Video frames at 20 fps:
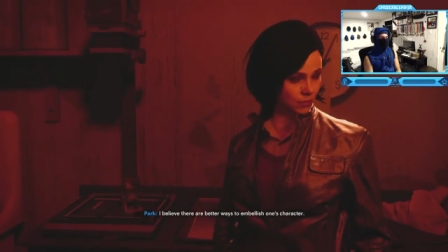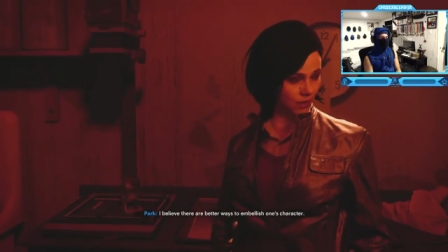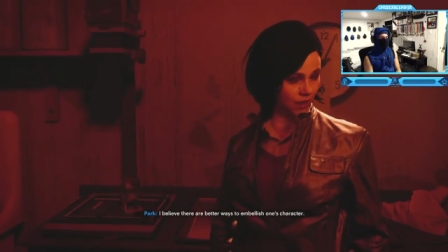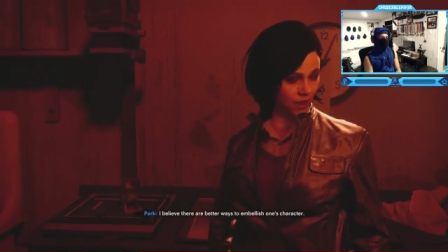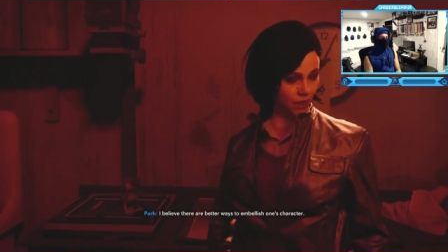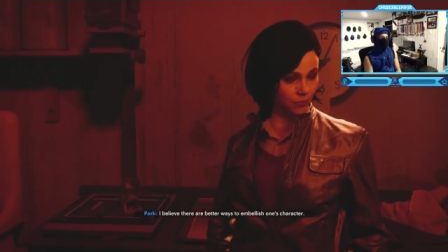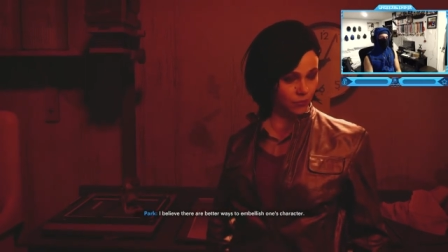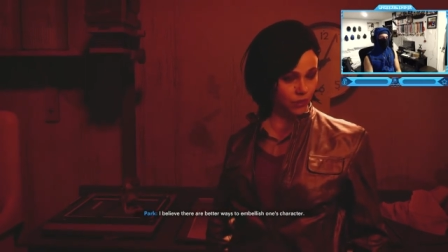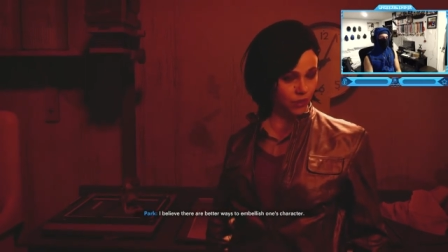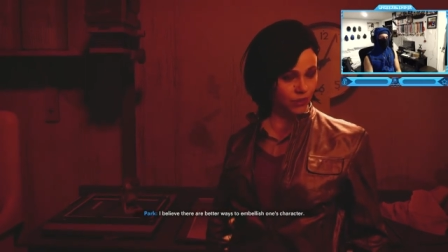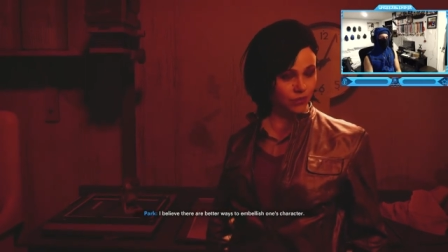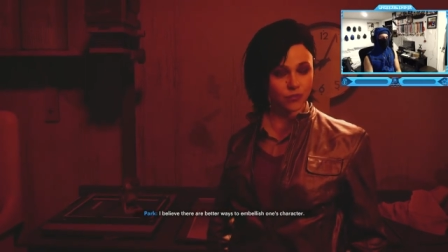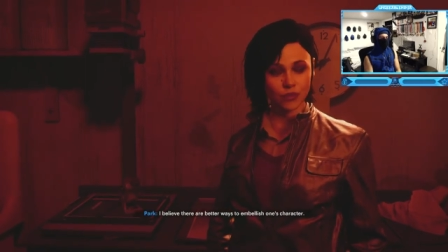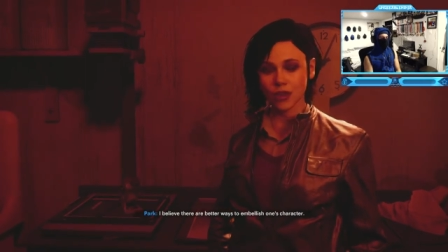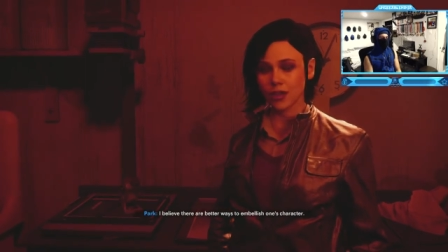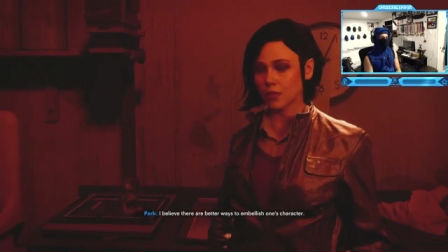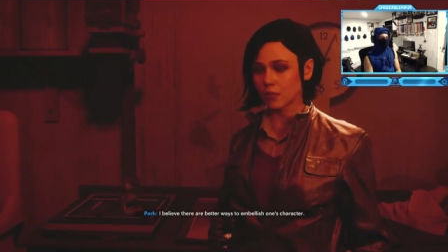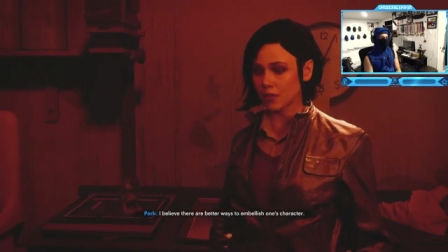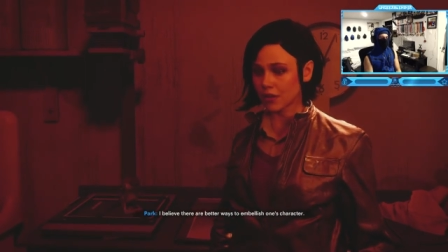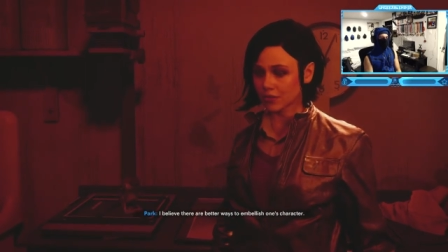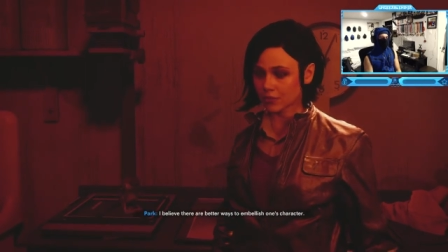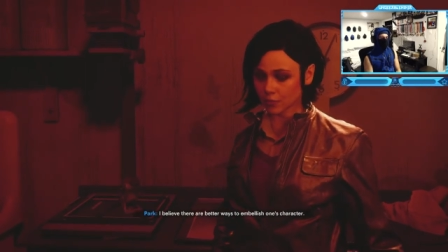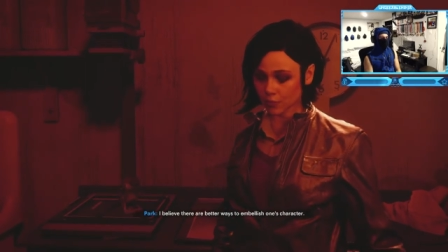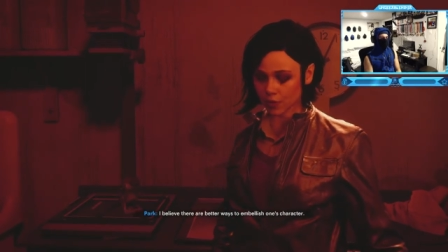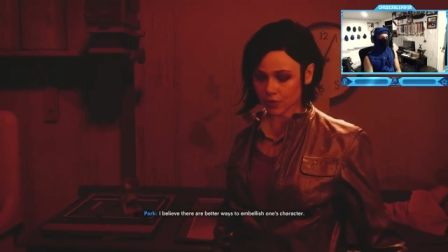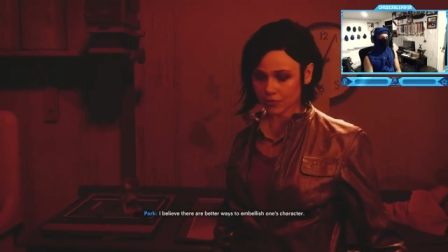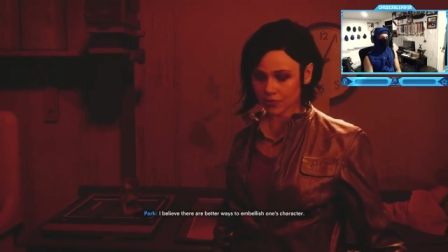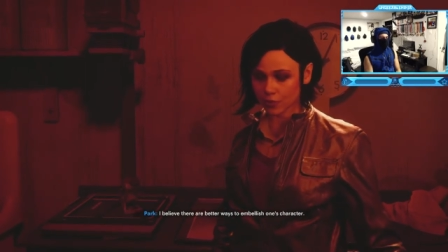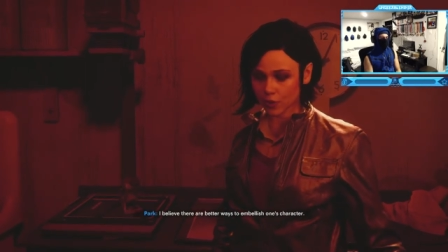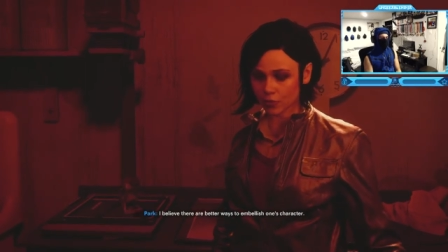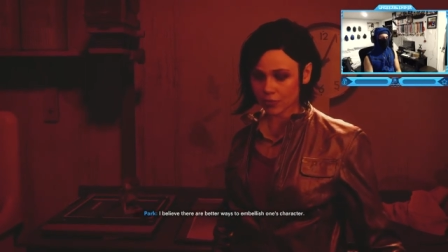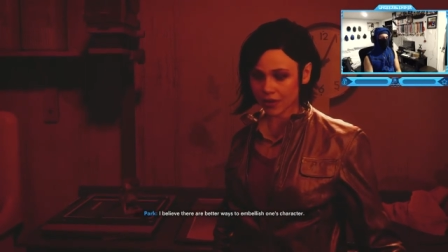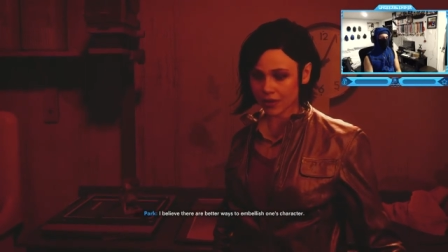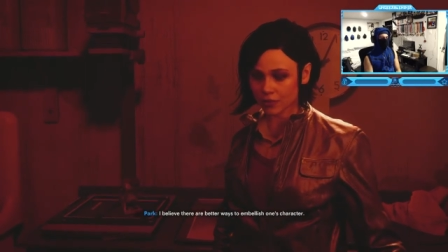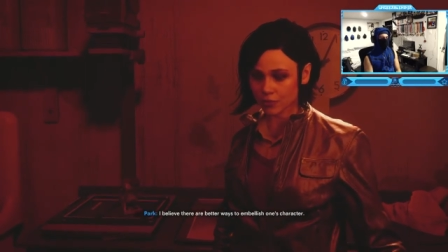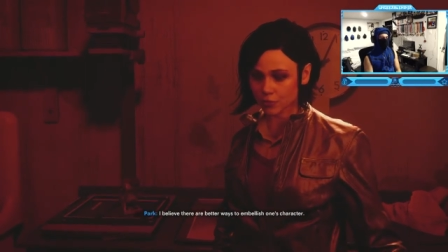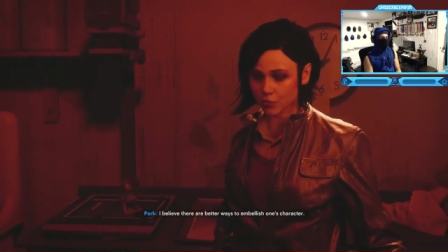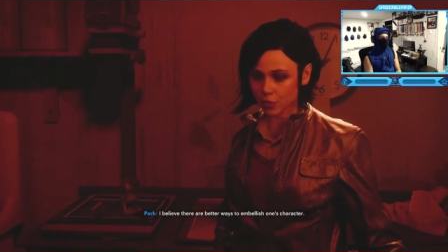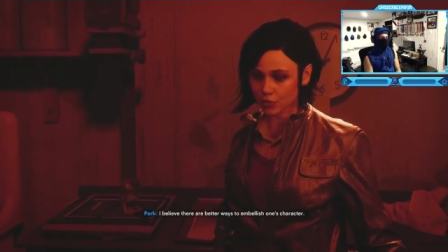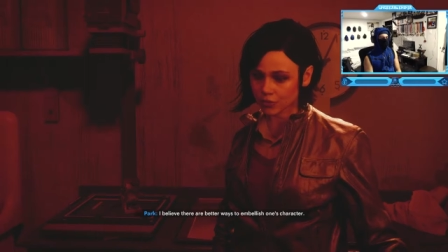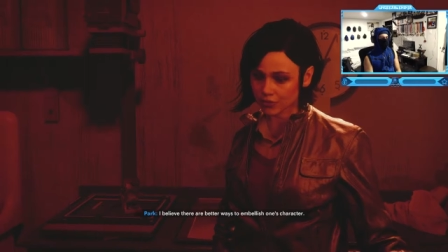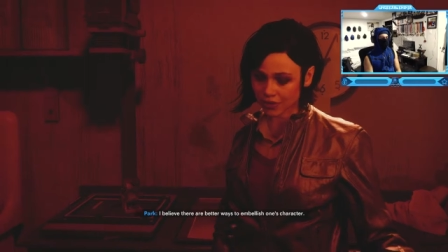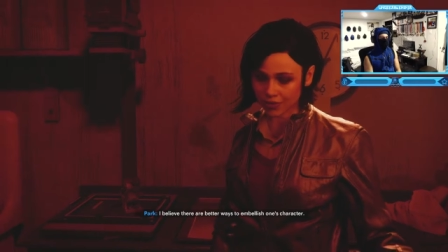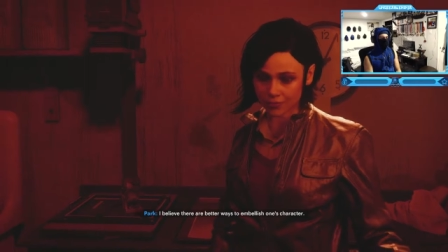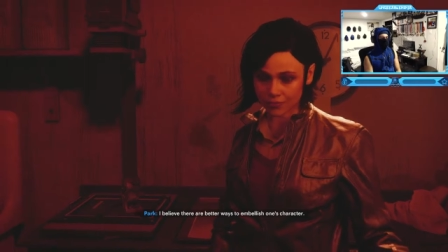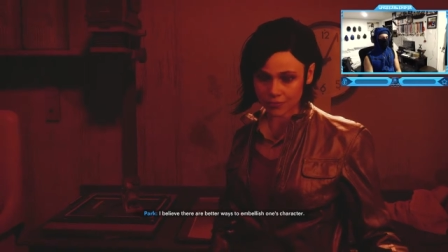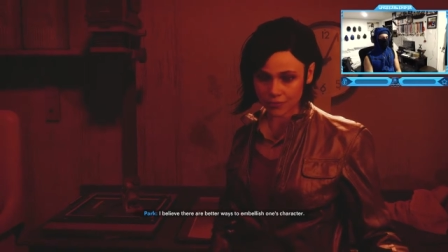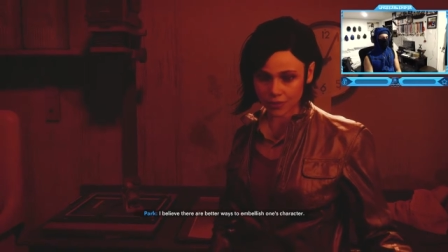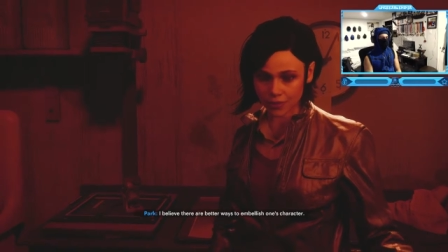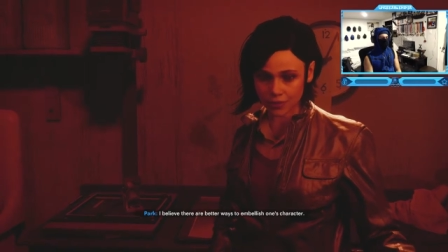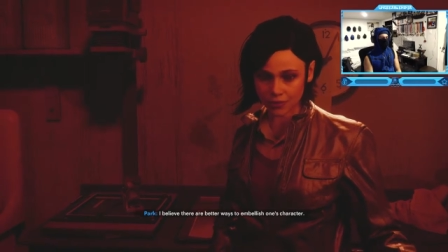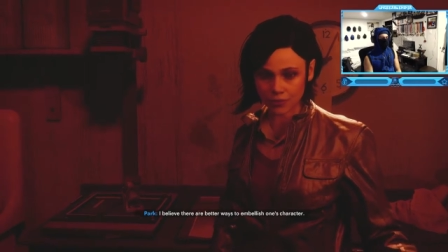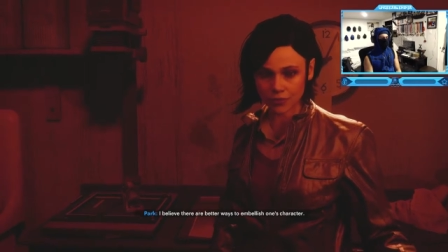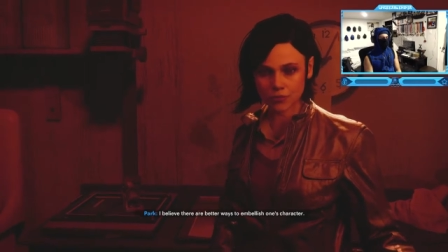I believe there are better ways to embellish one's character.